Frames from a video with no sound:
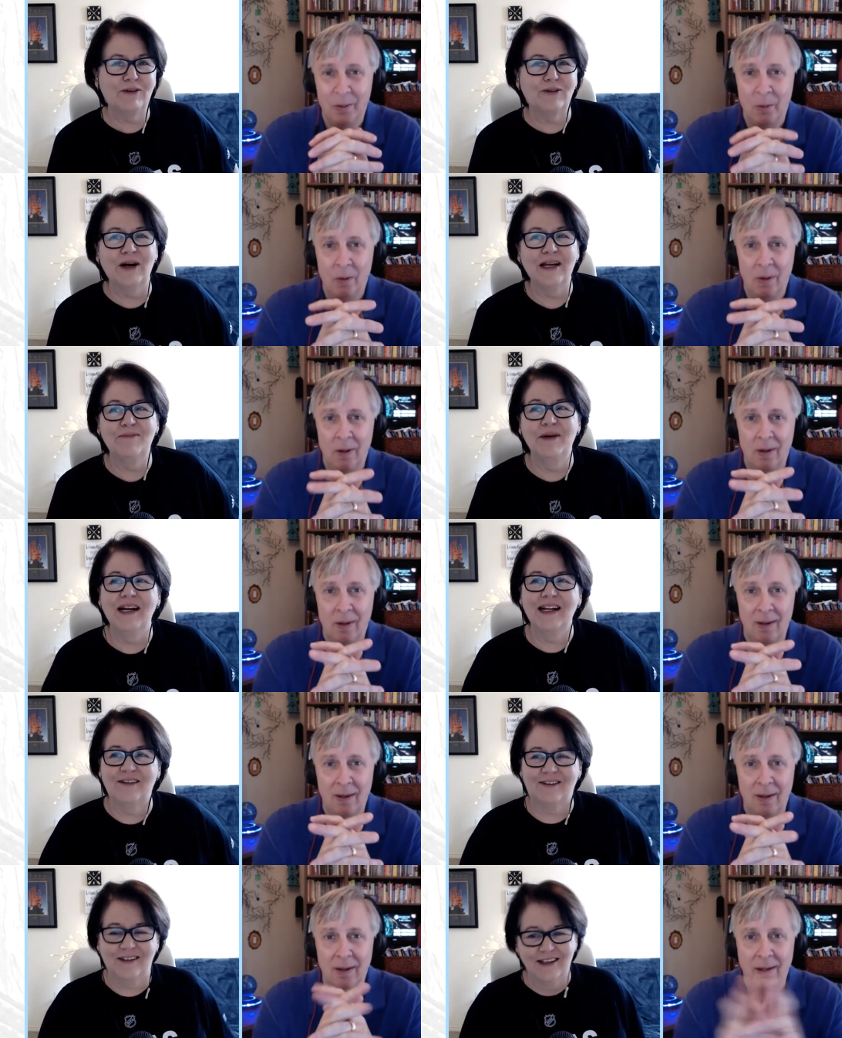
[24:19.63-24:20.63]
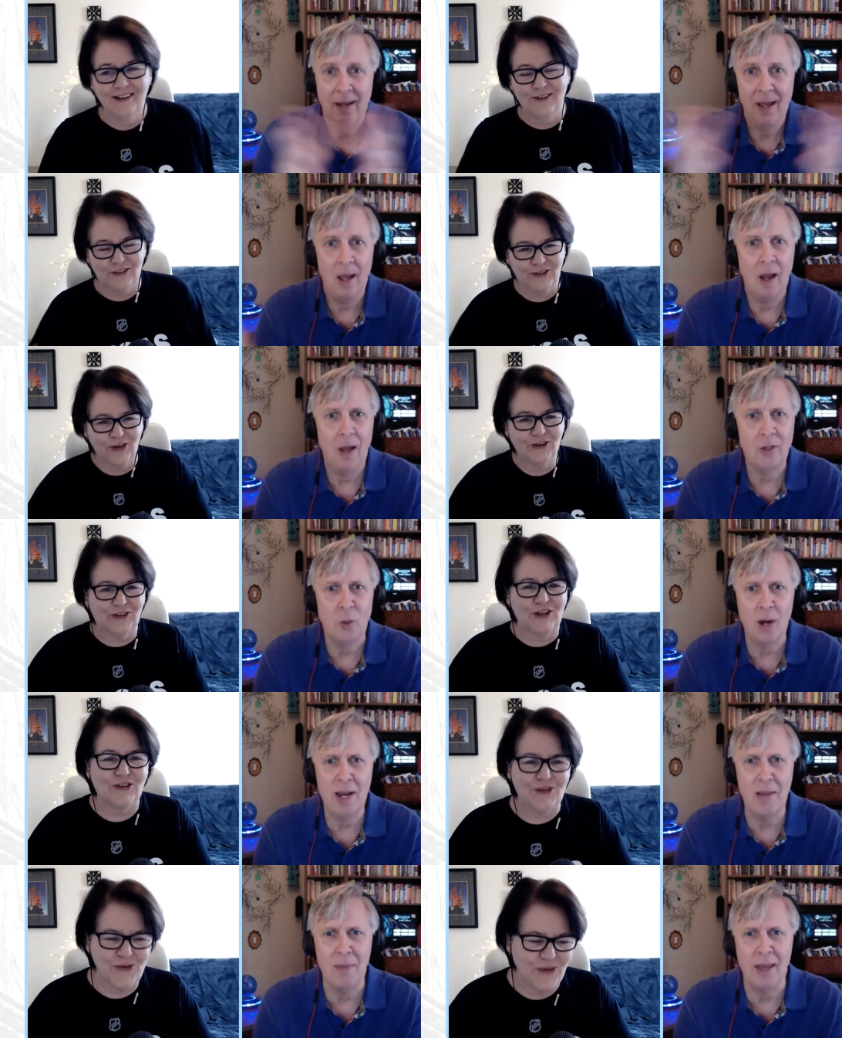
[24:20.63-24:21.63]
Speaker 1: 20 minutes yeah, uh,
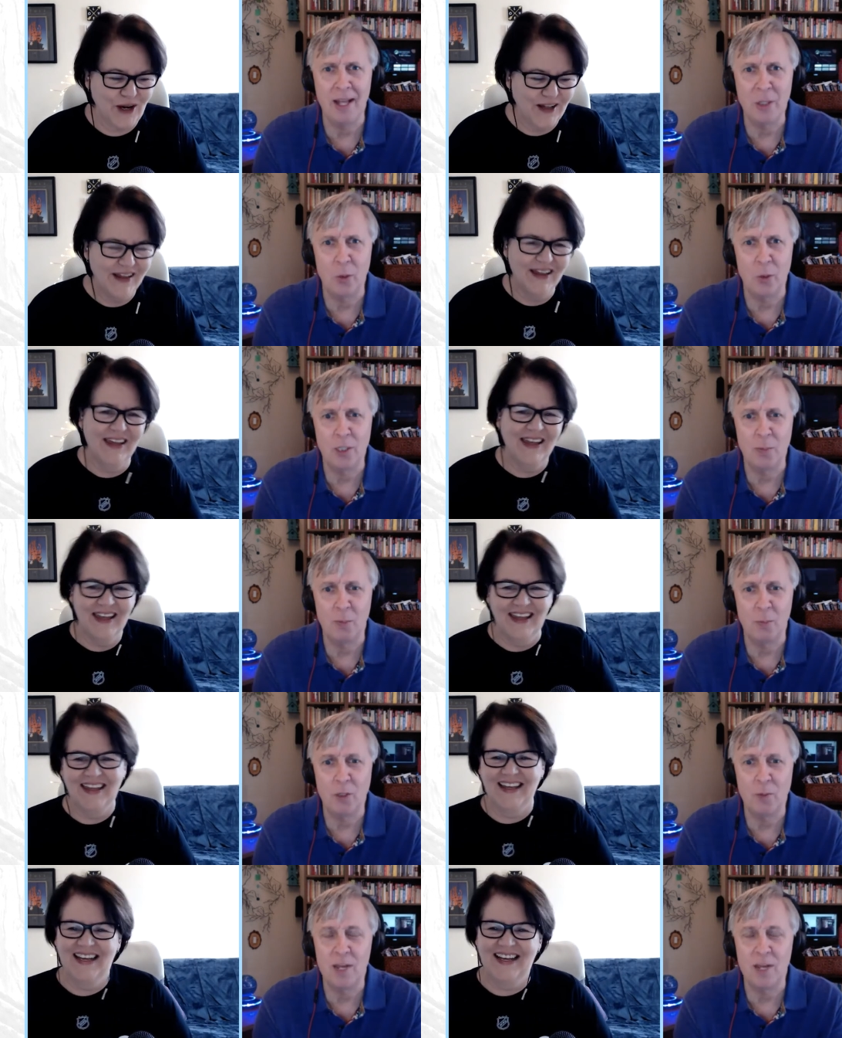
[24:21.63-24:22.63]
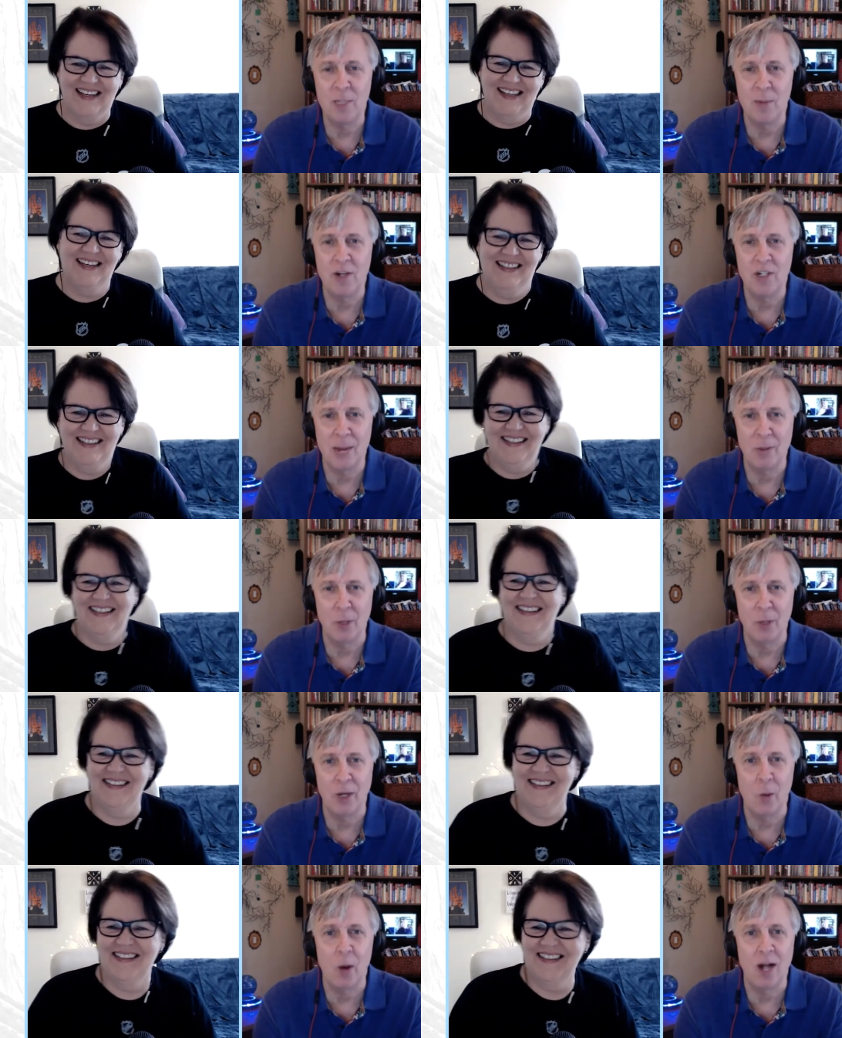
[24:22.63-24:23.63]
20 minutes we'll,
Speaker 2: we'll spend as much time as we could
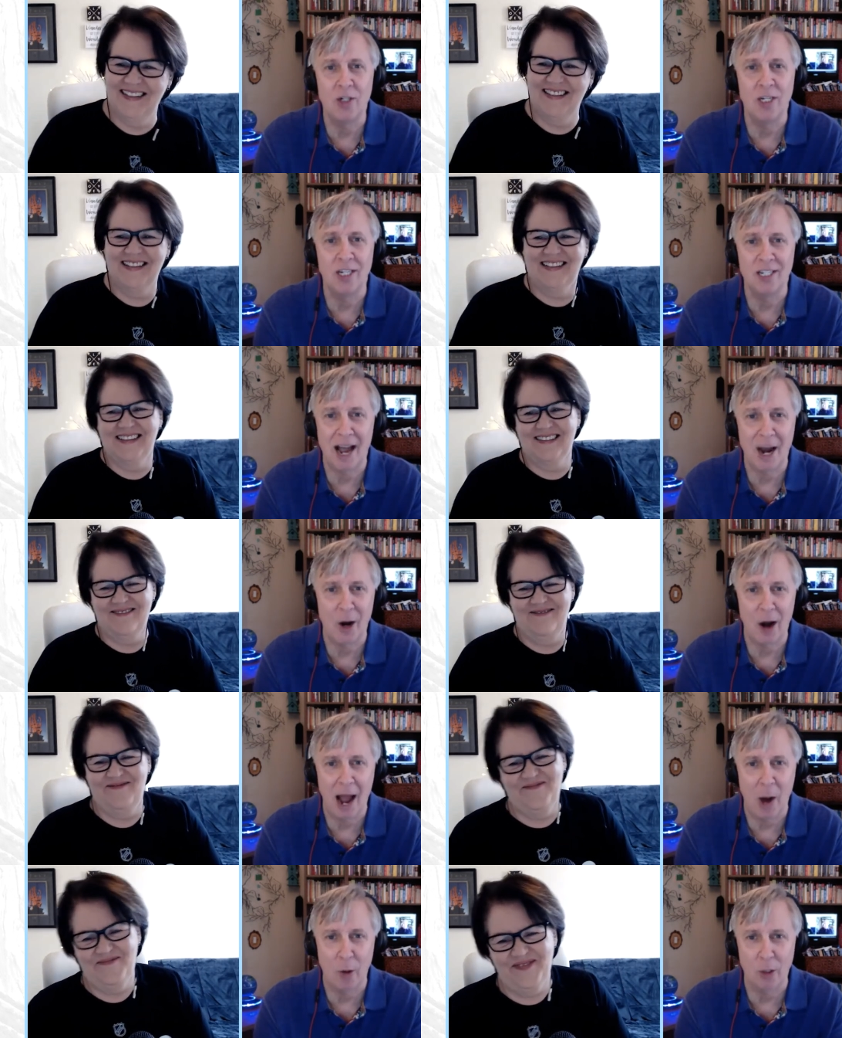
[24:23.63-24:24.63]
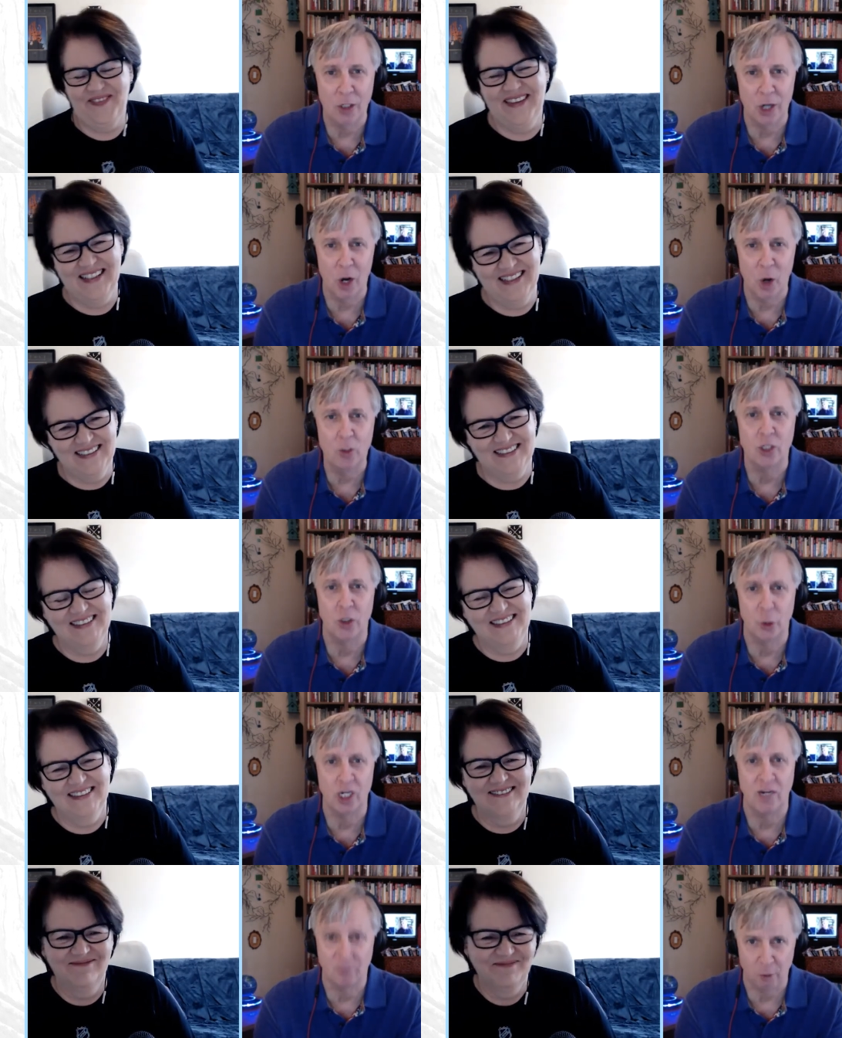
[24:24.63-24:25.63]
have watched an entire hour show
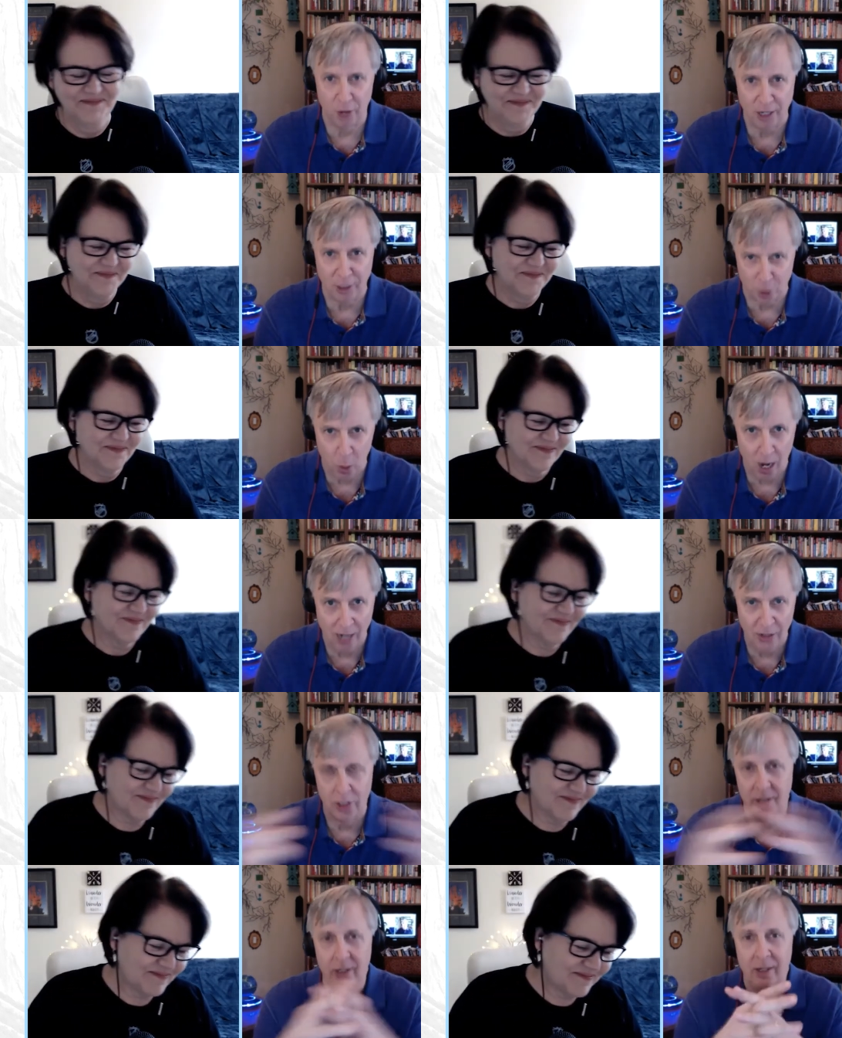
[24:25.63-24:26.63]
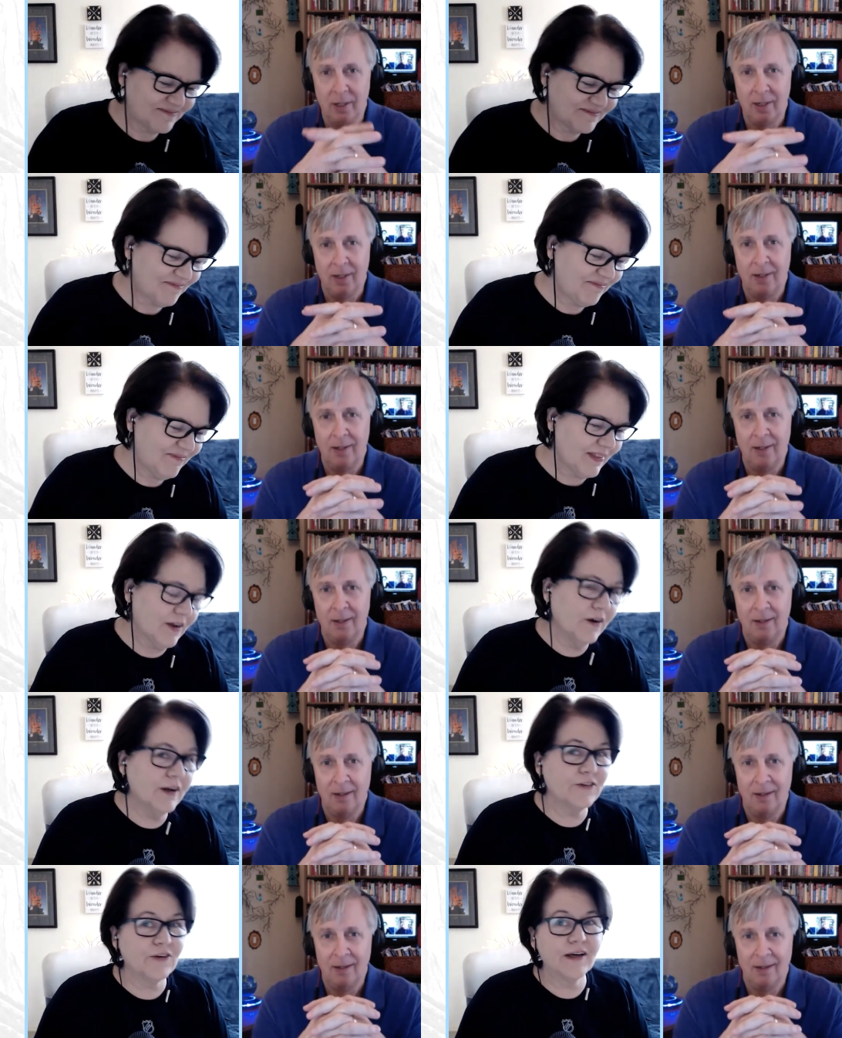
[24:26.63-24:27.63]
searching for things to watch
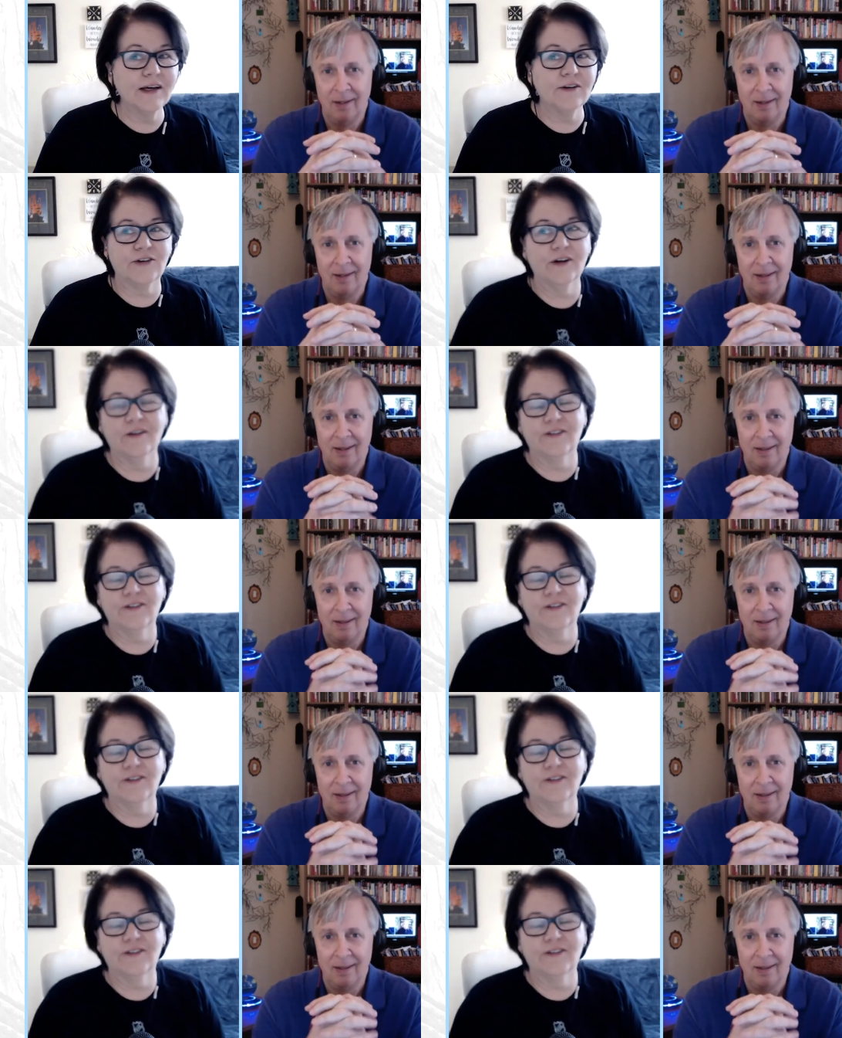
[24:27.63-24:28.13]
all right so
Speaker 1: i gotta share